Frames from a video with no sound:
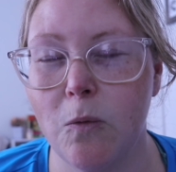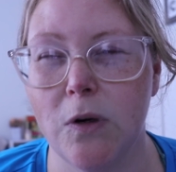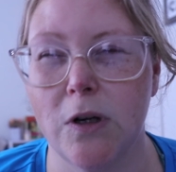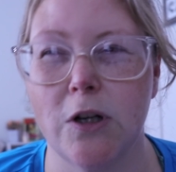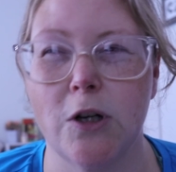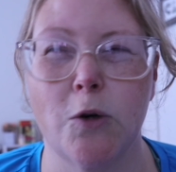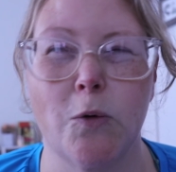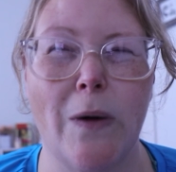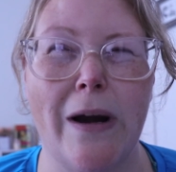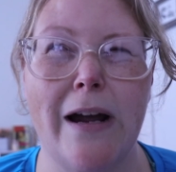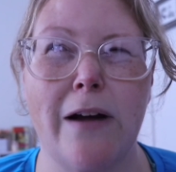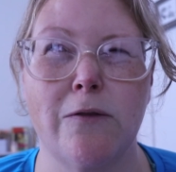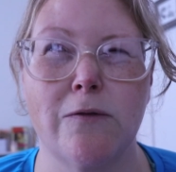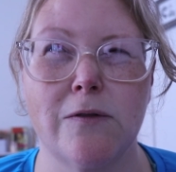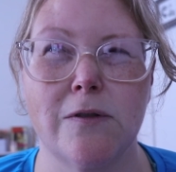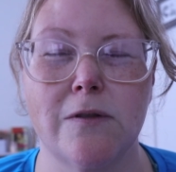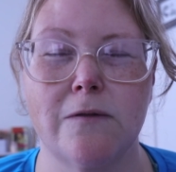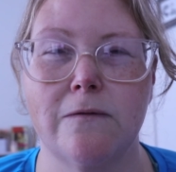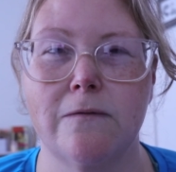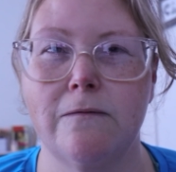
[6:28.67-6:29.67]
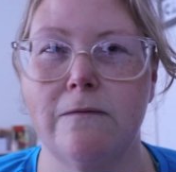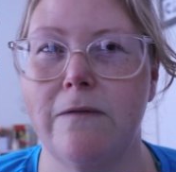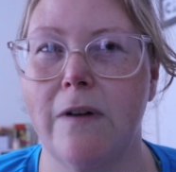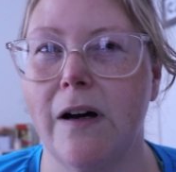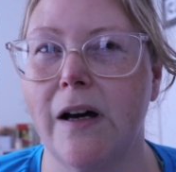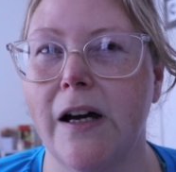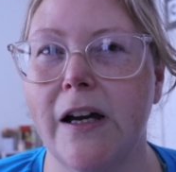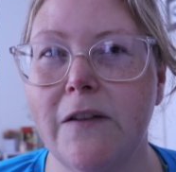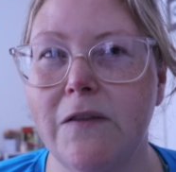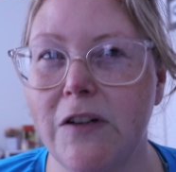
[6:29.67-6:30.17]
were around
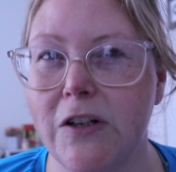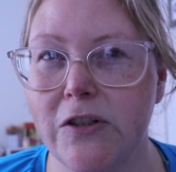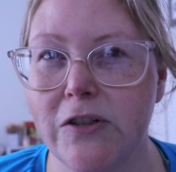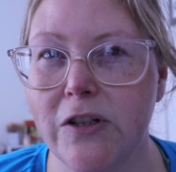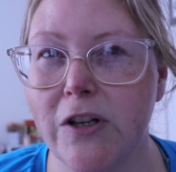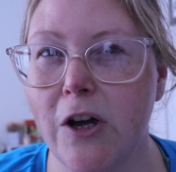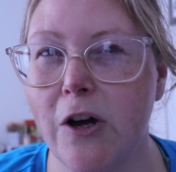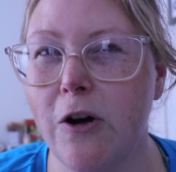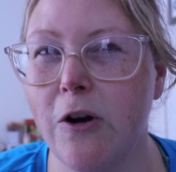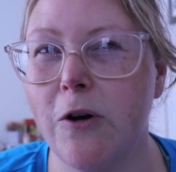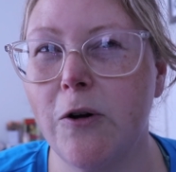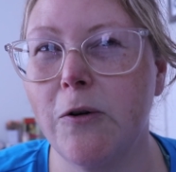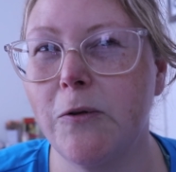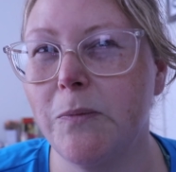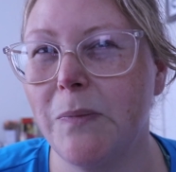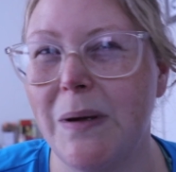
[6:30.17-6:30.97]
five years ago,